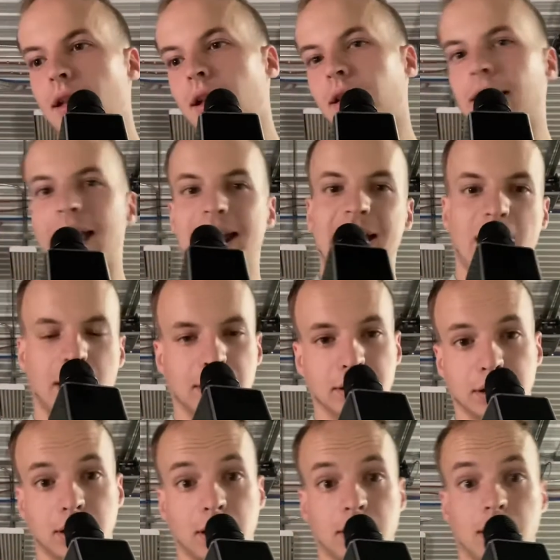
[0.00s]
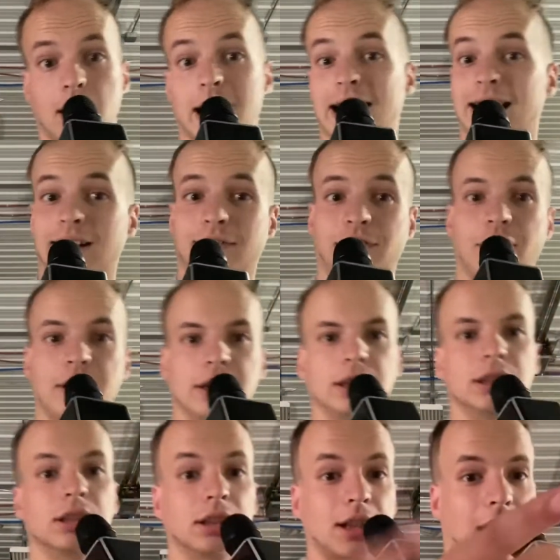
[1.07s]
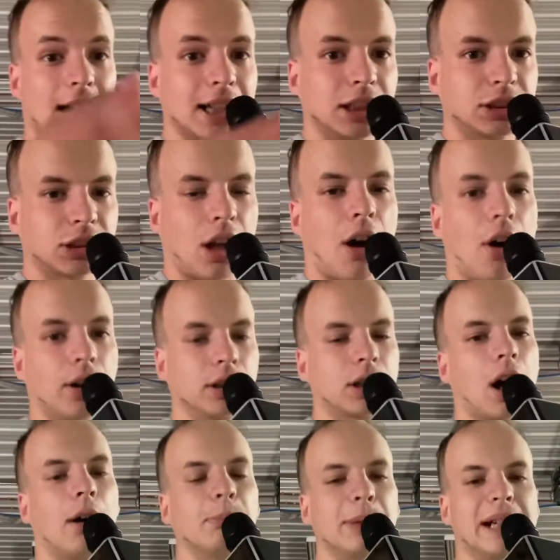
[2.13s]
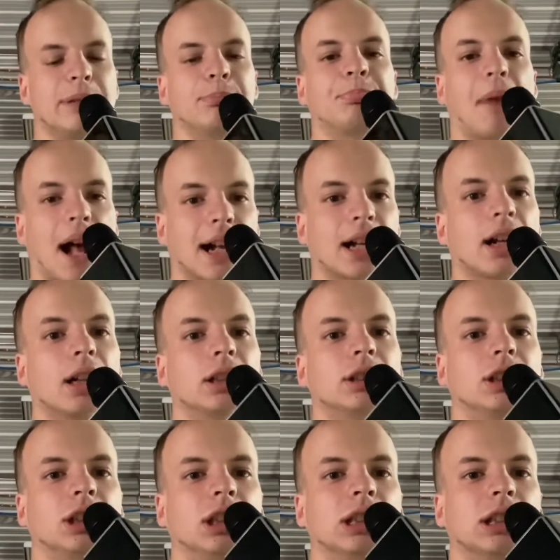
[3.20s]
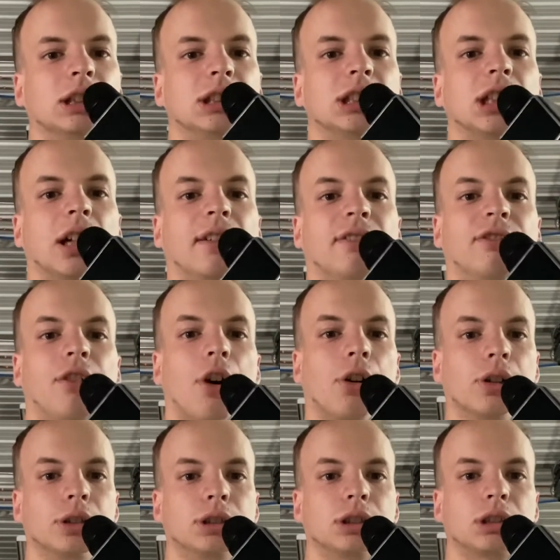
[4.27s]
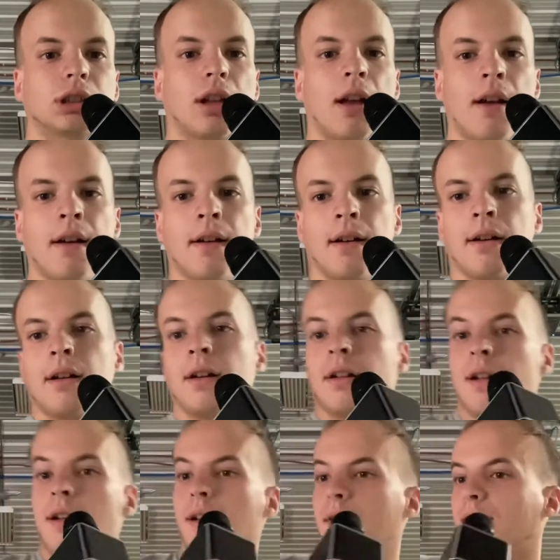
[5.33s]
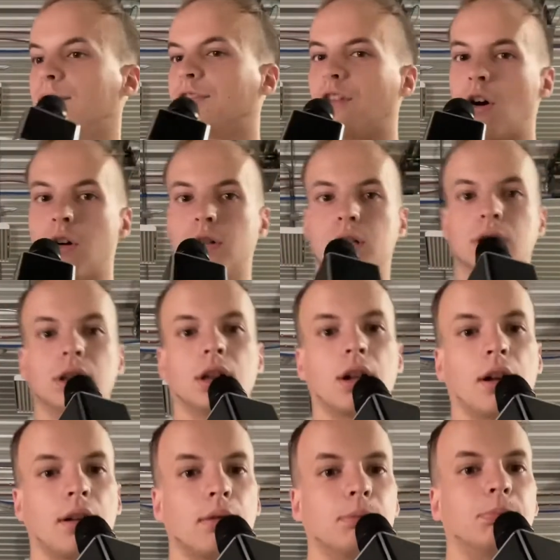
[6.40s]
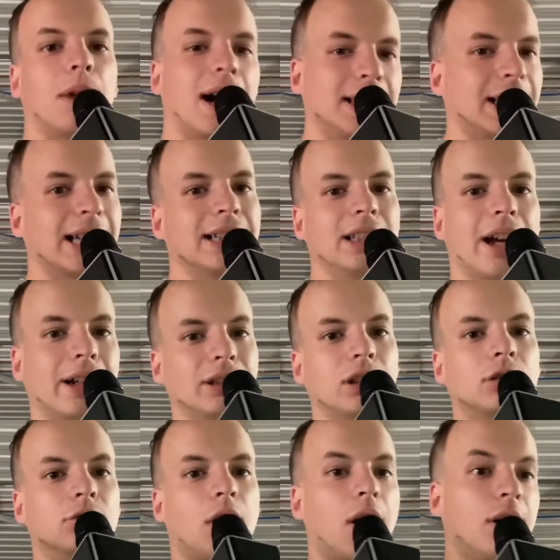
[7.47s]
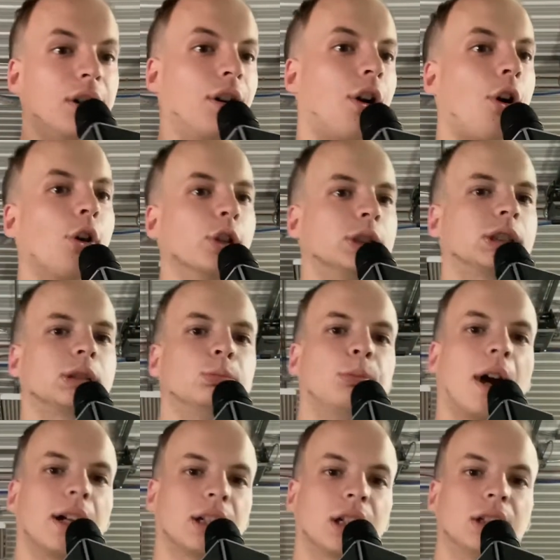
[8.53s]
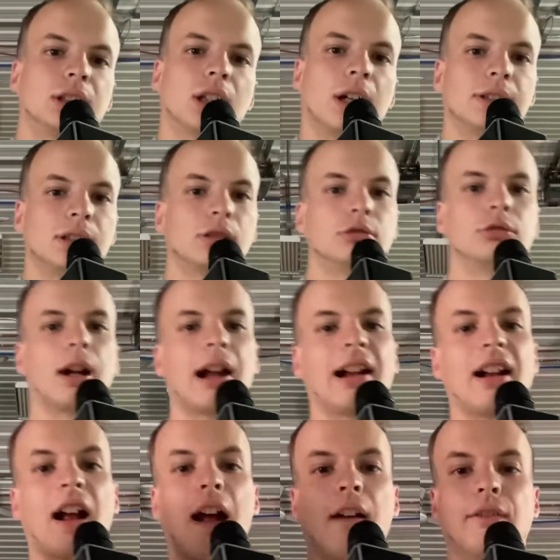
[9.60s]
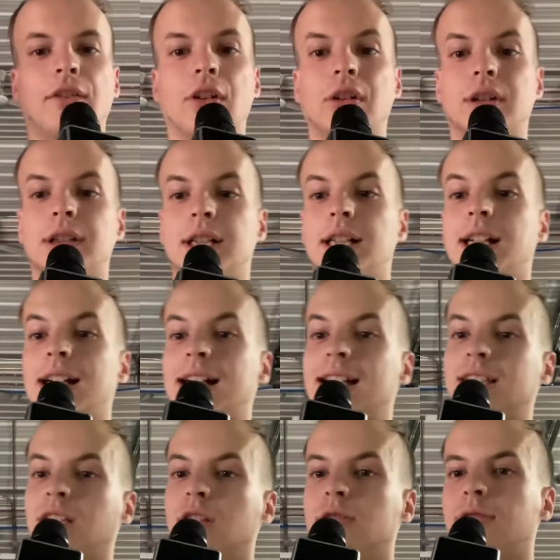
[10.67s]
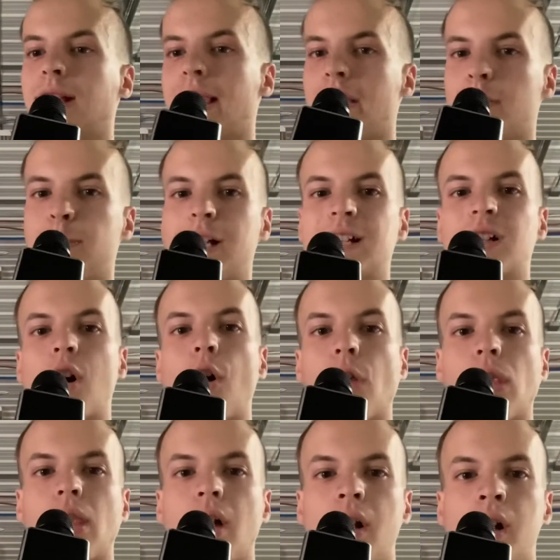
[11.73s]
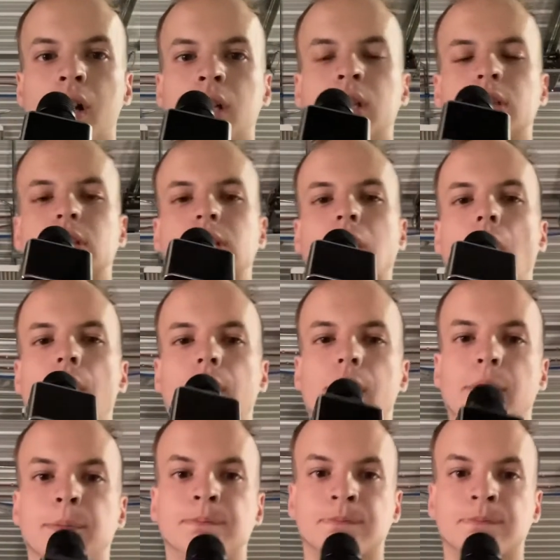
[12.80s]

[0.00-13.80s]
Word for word: they are, if you guys are coming back G supports for Monday Night Raw or SmackDown wherever it will be called. So